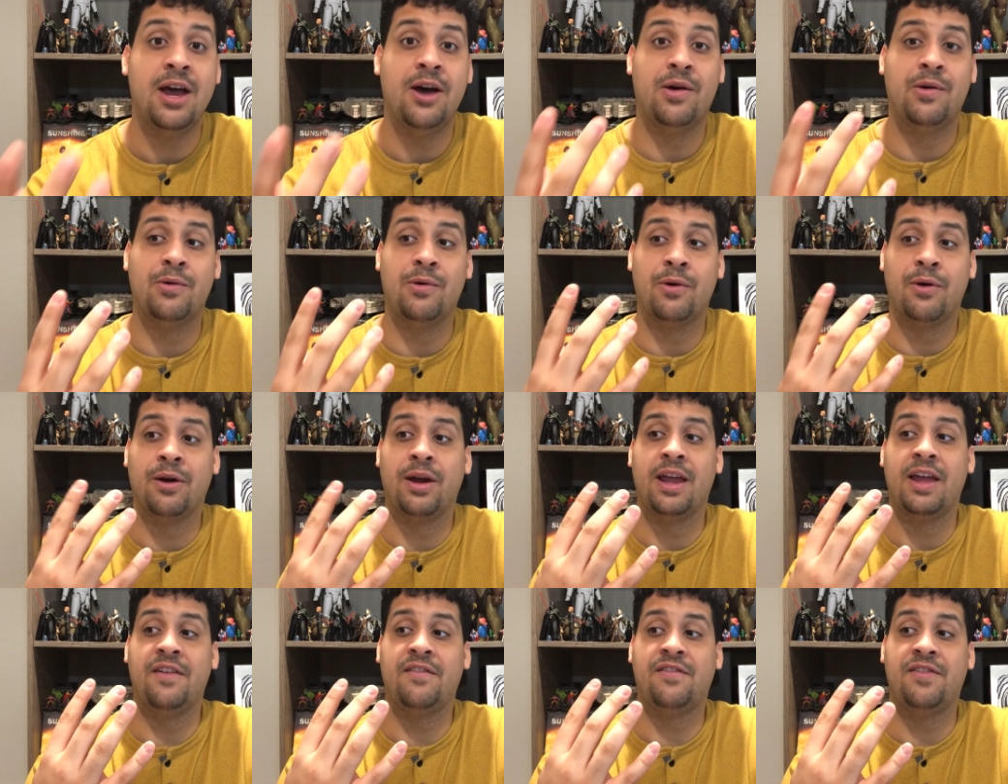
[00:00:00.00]

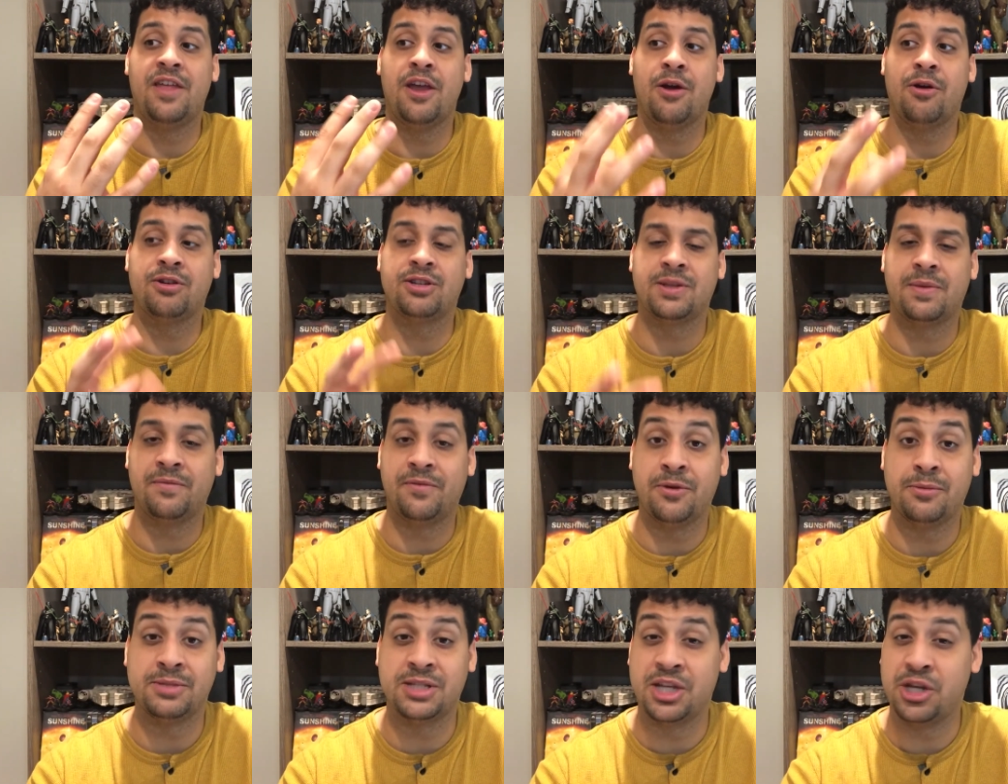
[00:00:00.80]
or if there are some
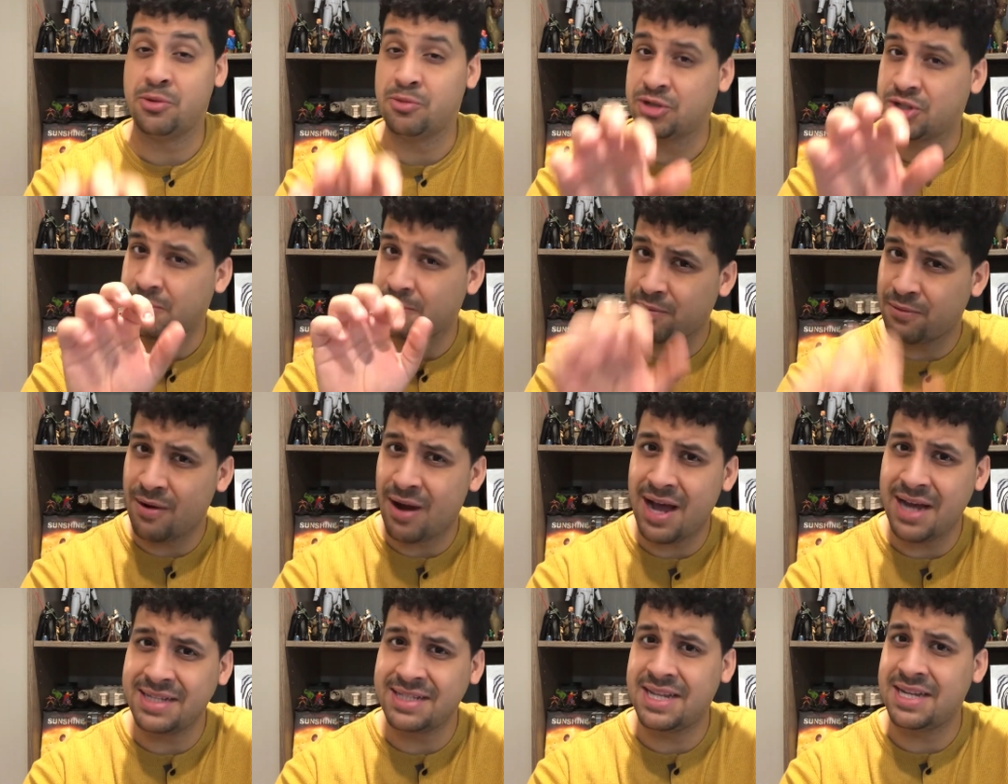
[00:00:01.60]
films that you were
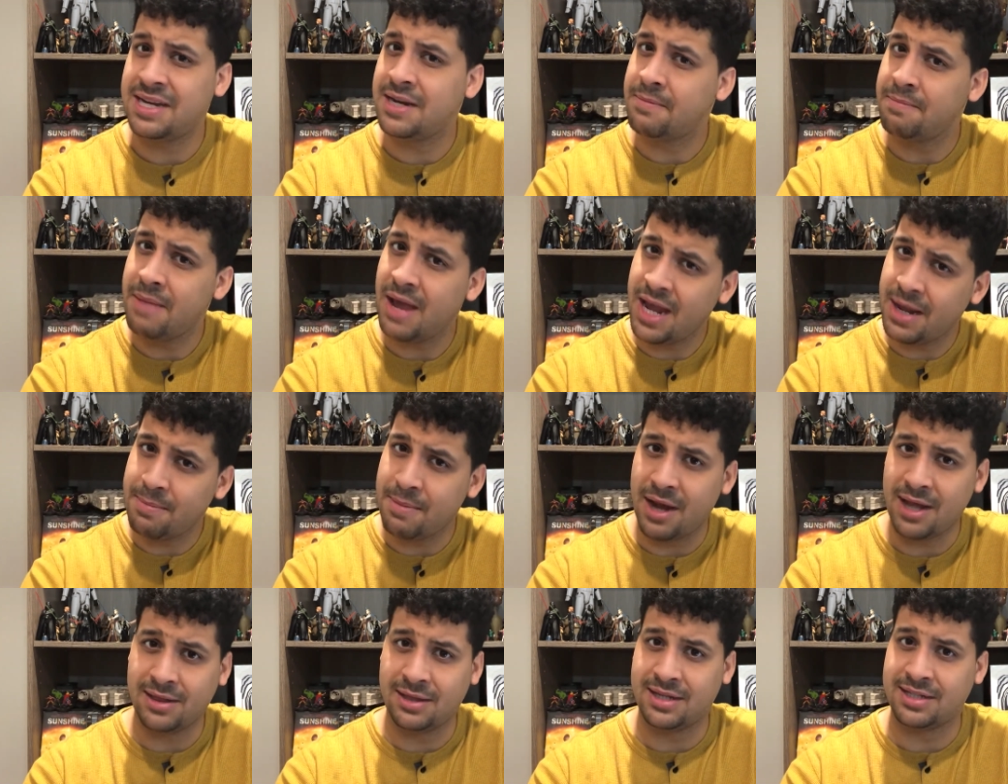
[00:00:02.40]
surprised that didn't make
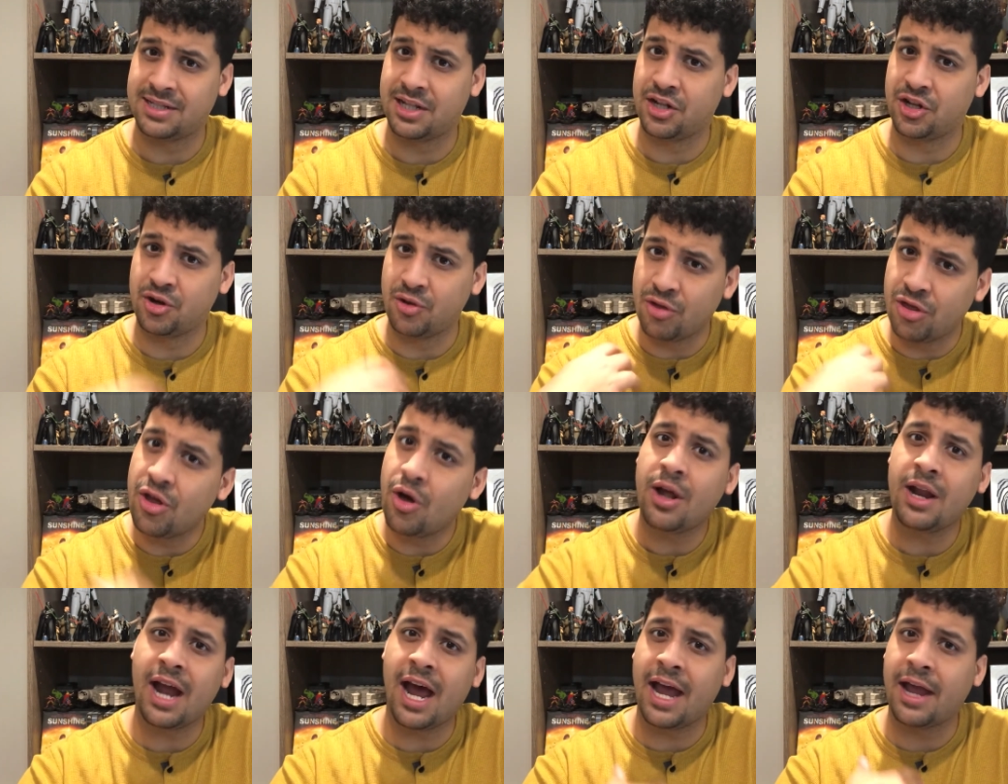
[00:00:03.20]
my list that you
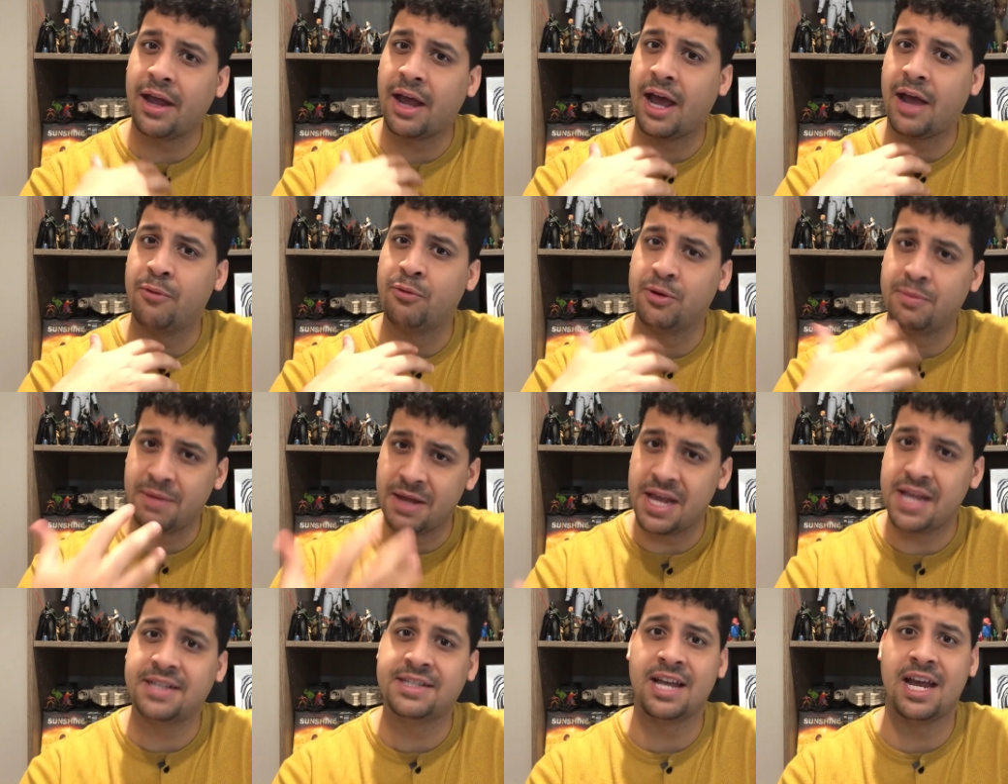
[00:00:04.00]
thought I, I would
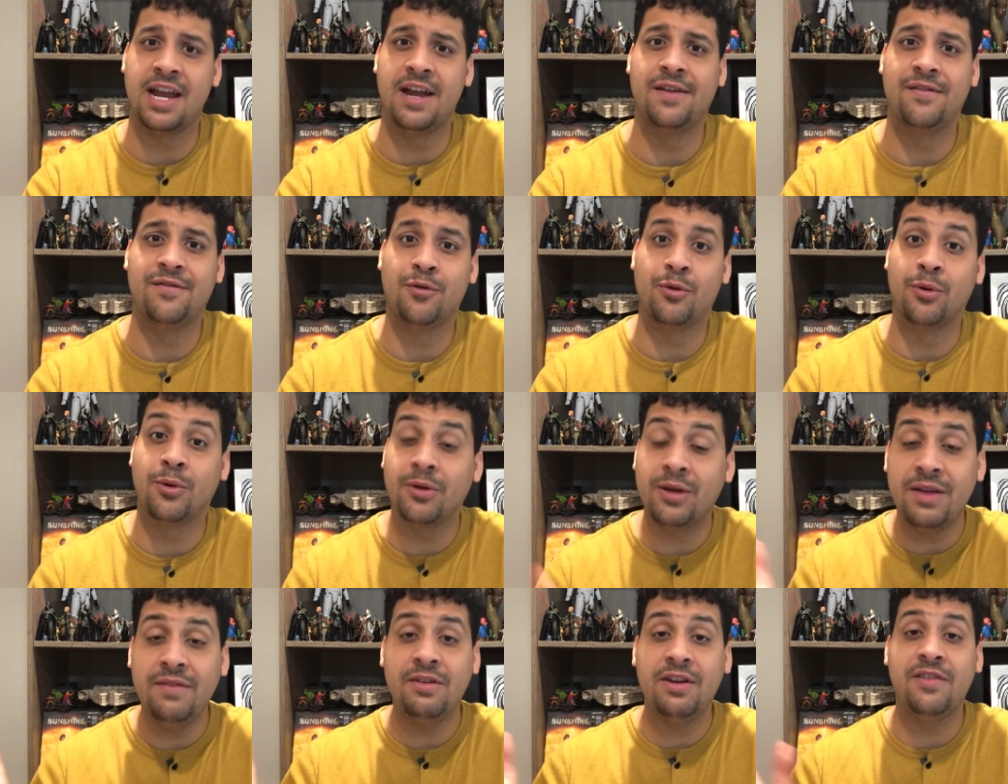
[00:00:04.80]
be excited
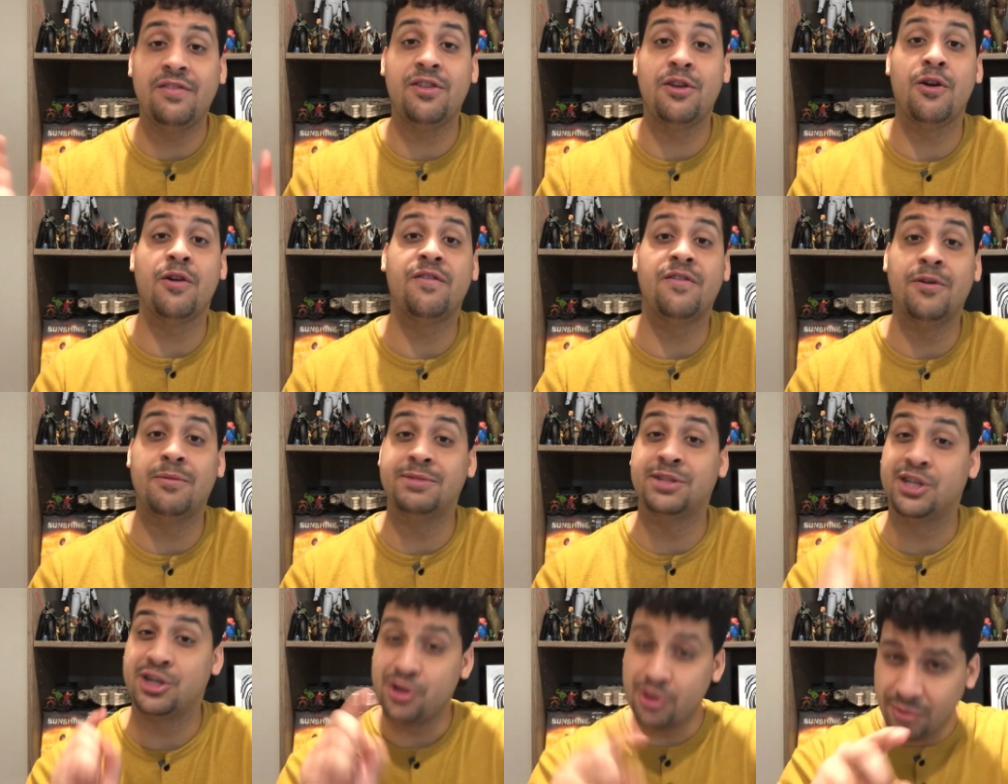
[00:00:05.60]
for, or even if there are
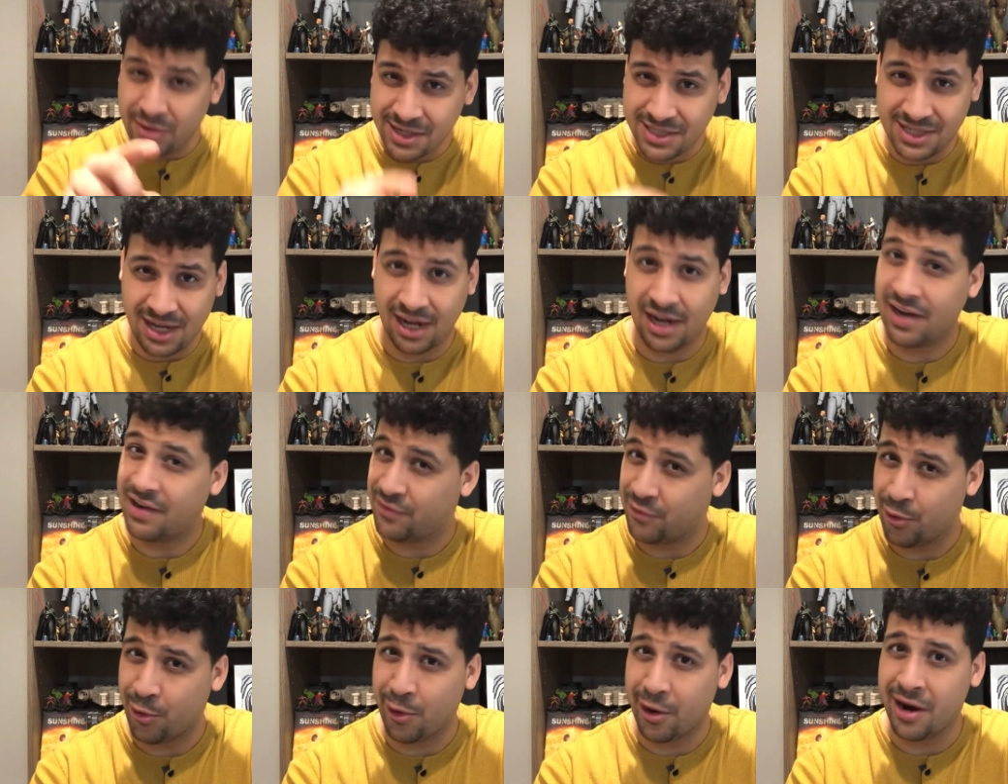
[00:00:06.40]
films that you're
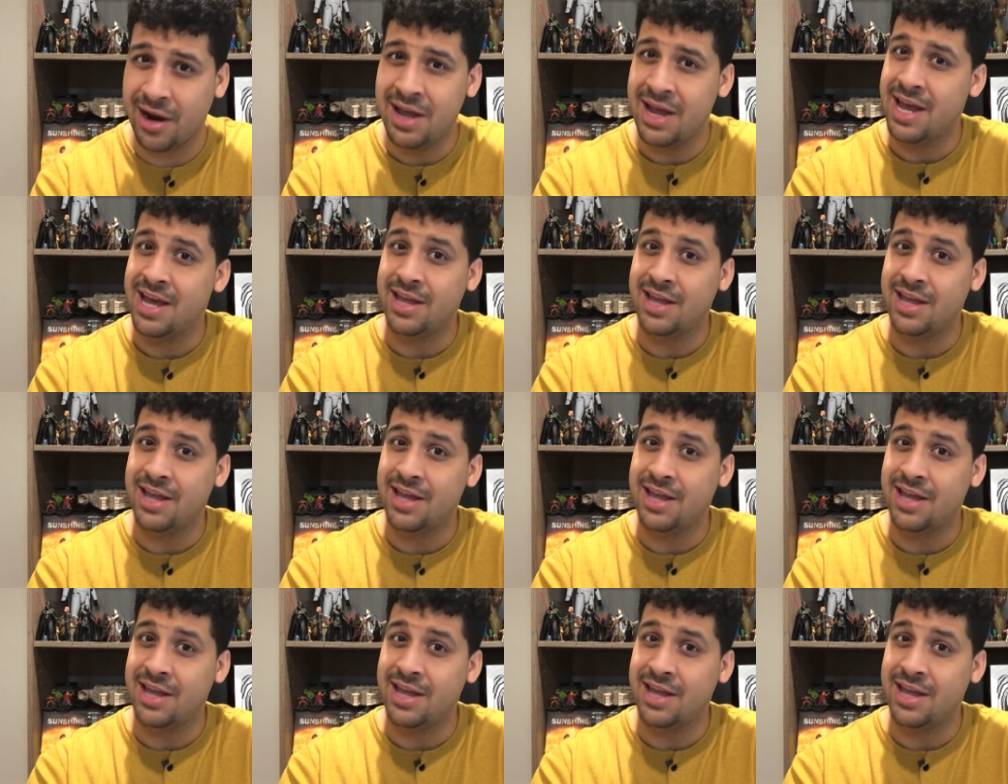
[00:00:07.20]
excited for